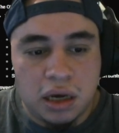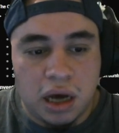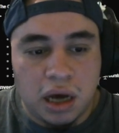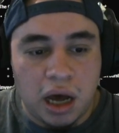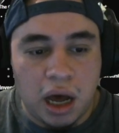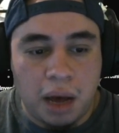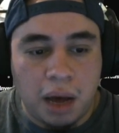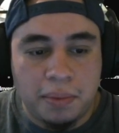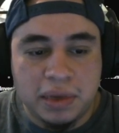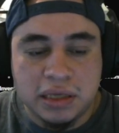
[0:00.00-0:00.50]

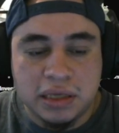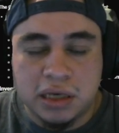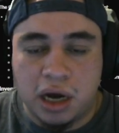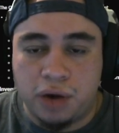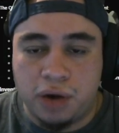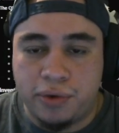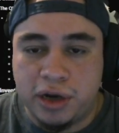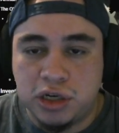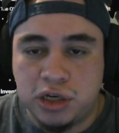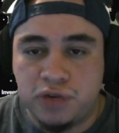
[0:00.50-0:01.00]
It's got
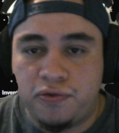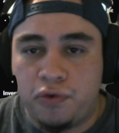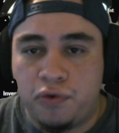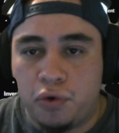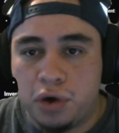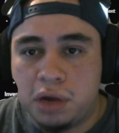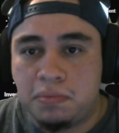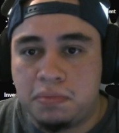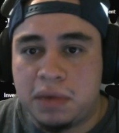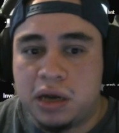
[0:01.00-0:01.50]
a range of
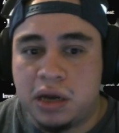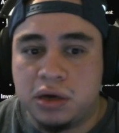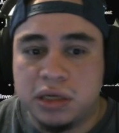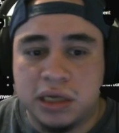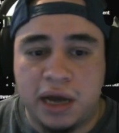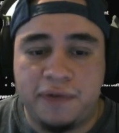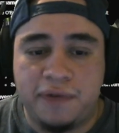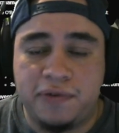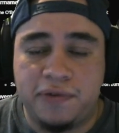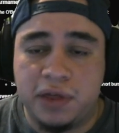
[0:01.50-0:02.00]
40 meters,
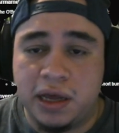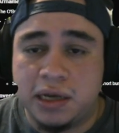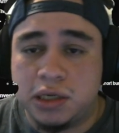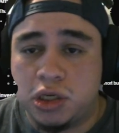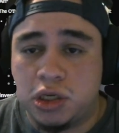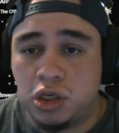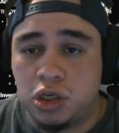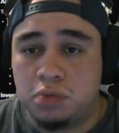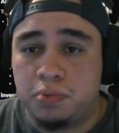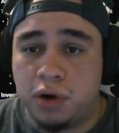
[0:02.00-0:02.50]
and I feel like
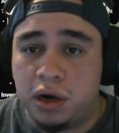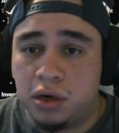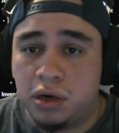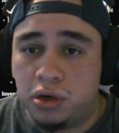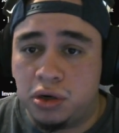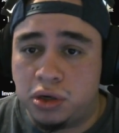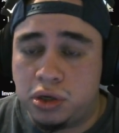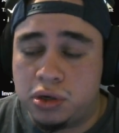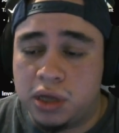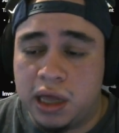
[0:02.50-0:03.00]
it's super
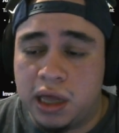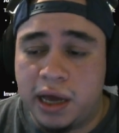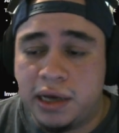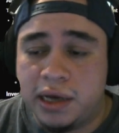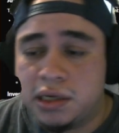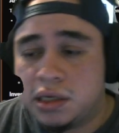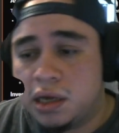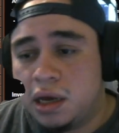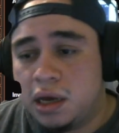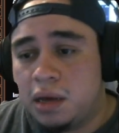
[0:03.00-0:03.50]

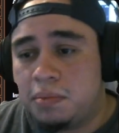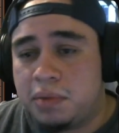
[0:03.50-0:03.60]
underutilized